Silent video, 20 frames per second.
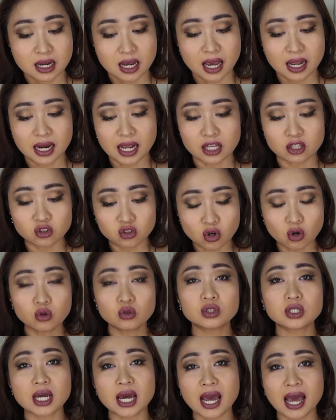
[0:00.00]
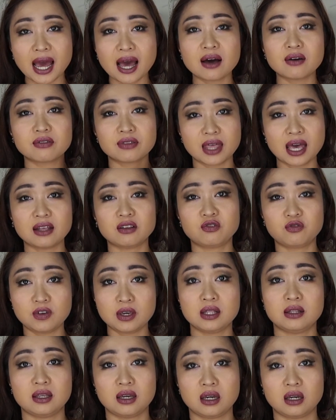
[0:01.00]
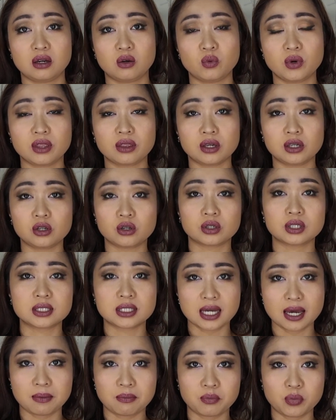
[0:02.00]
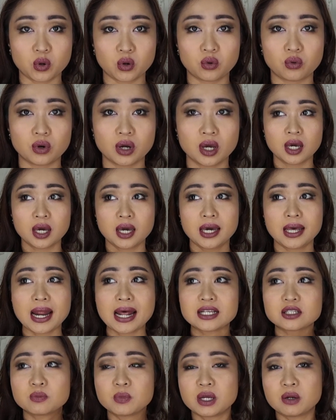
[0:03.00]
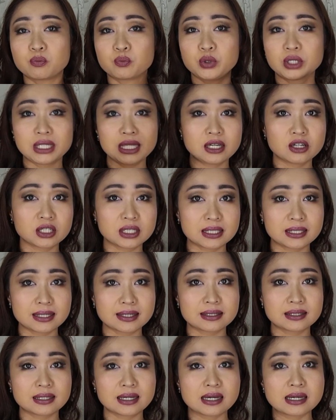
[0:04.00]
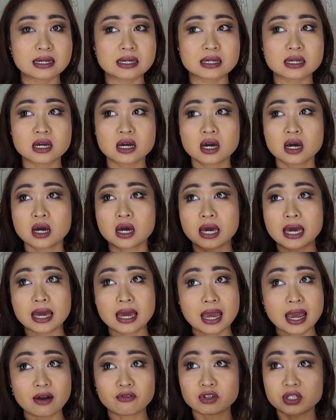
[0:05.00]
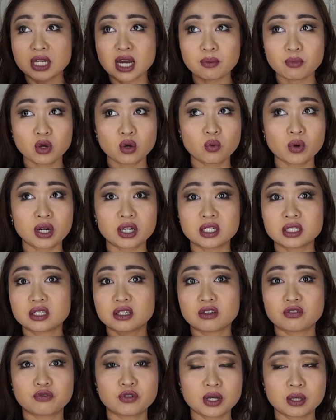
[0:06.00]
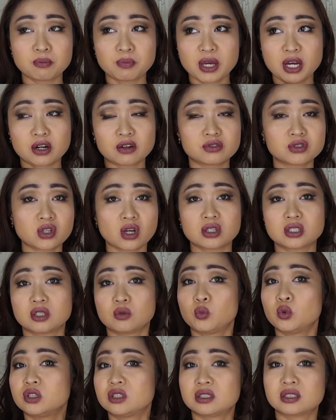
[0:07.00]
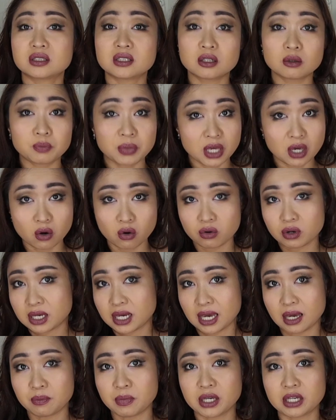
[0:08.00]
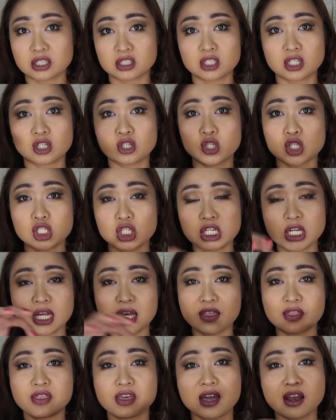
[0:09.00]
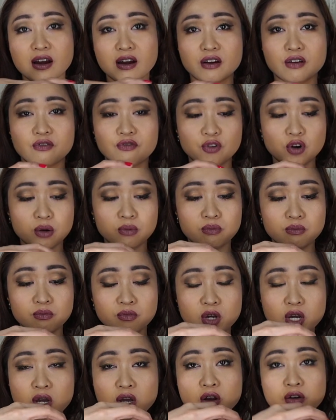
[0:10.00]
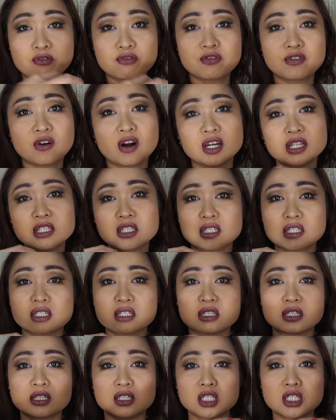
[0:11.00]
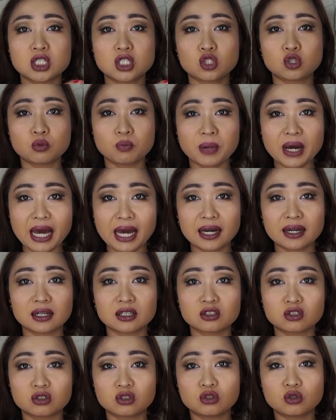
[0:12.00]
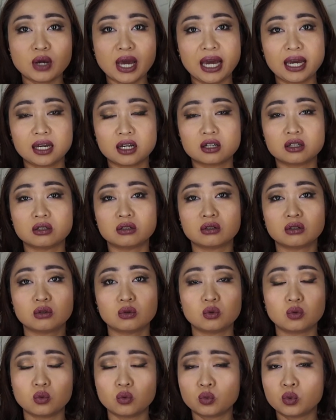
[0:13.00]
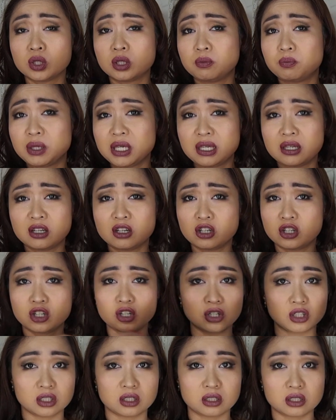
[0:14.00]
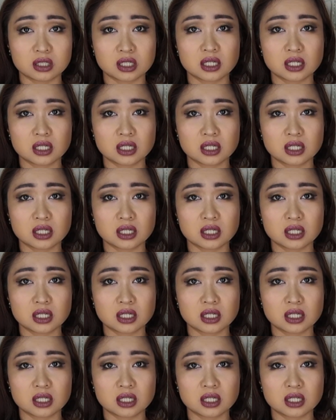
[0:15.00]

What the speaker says: And I don't have that feeling with the UrTempo. It has been pretty consistent. Every time I wear a different pair of socks, it would still be okay because the cushioning there from front to back to ankle would be good.